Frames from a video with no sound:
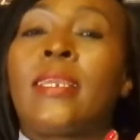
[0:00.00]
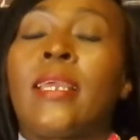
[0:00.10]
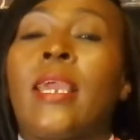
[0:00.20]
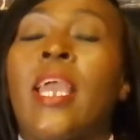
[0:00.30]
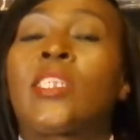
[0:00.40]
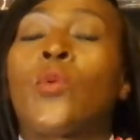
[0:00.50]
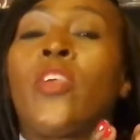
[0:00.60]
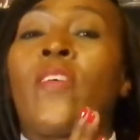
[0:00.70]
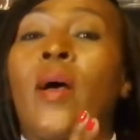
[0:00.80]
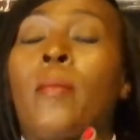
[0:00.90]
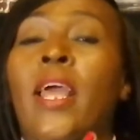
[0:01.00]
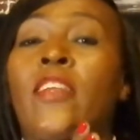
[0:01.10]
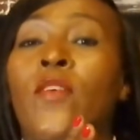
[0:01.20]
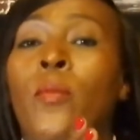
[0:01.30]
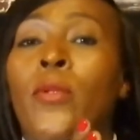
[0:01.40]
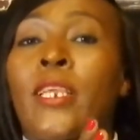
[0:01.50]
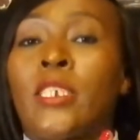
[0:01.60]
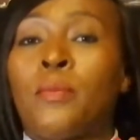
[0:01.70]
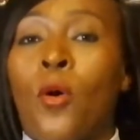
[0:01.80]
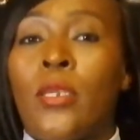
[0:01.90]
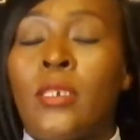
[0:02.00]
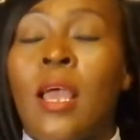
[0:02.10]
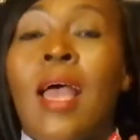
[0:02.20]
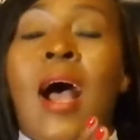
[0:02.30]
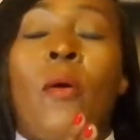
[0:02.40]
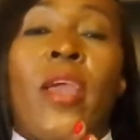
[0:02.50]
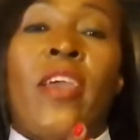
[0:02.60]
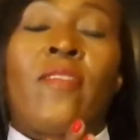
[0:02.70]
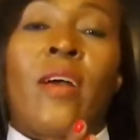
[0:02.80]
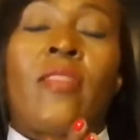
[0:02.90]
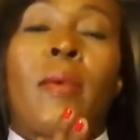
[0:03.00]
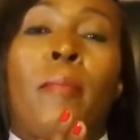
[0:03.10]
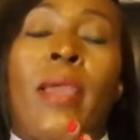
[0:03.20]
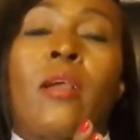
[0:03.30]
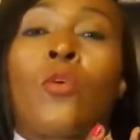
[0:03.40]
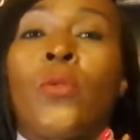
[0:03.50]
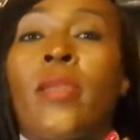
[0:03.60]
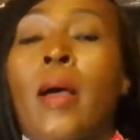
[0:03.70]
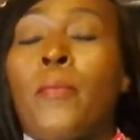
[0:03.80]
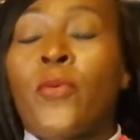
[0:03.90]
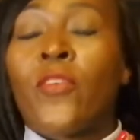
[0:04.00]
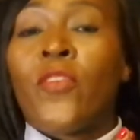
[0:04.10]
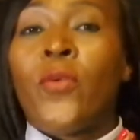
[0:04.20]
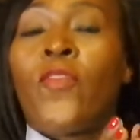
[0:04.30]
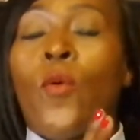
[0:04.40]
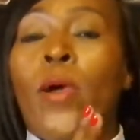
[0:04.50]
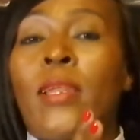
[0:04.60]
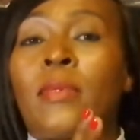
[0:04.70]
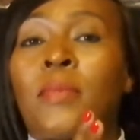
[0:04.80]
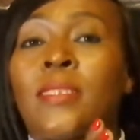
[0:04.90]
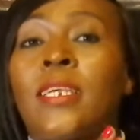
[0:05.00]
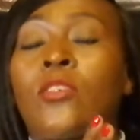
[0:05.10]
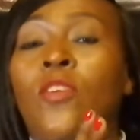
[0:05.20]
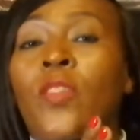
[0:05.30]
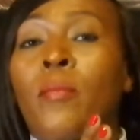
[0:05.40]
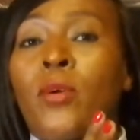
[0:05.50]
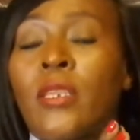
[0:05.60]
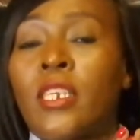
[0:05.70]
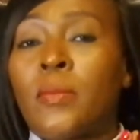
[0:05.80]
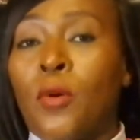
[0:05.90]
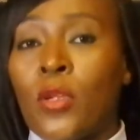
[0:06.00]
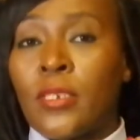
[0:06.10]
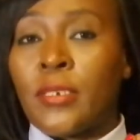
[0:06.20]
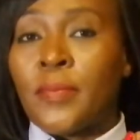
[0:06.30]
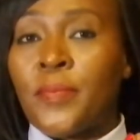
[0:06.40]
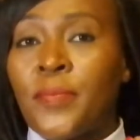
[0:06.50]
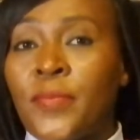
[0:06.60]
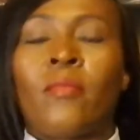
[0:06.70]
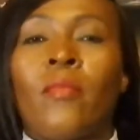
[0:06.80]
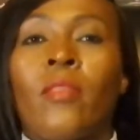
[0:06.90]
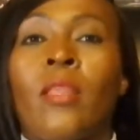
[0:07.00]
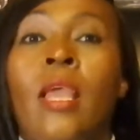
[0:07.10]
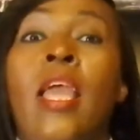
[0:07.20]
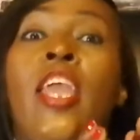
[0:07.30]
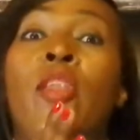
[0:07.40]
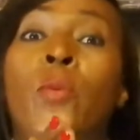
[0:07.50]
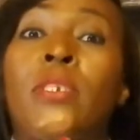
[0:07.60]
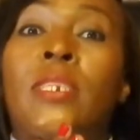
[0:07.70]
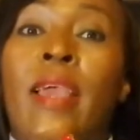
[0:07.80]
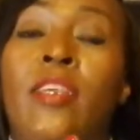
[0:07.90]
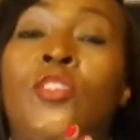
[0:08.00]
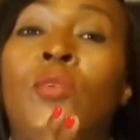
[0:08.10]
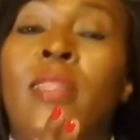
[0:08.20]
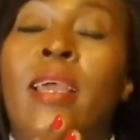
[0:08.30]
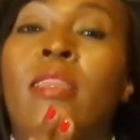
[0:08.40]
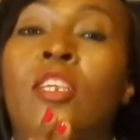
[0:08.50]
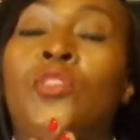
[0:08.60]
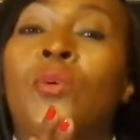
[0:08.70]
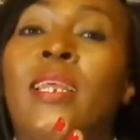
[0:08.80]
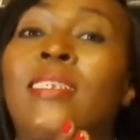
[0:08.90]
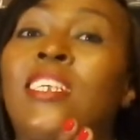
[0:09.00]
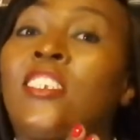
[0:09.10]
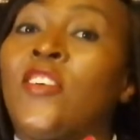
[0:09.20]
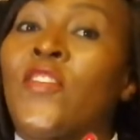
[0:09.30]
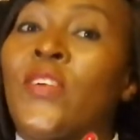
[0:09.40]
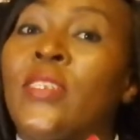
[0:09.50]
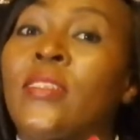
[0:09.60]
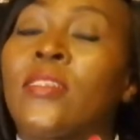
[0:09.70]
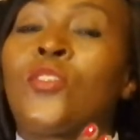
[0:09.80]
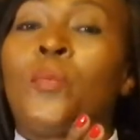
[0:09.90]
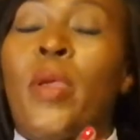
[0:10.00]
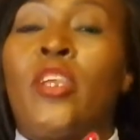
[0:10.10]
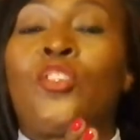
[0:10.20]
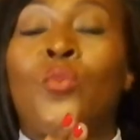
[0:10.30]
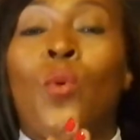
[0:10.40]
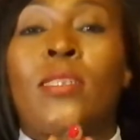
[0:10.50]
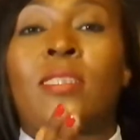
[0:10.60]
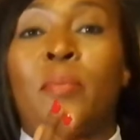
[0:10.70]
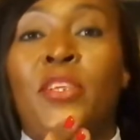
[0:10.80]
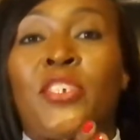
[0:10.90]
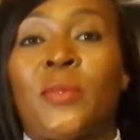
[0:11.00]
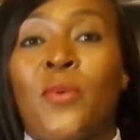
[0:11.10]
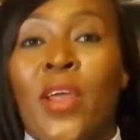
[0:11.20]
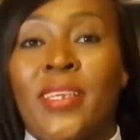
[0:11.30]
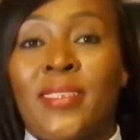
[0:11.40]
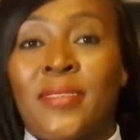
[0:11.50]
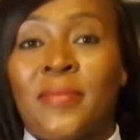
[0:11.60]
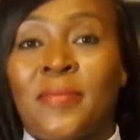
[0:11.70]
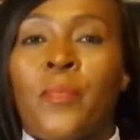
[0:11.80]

in a case where you've applied for mortgage bond. However, the bank couldn't approve you for 100% of the mortgage bond. In which case, you then need to raise the difference to pay towards the purchase price.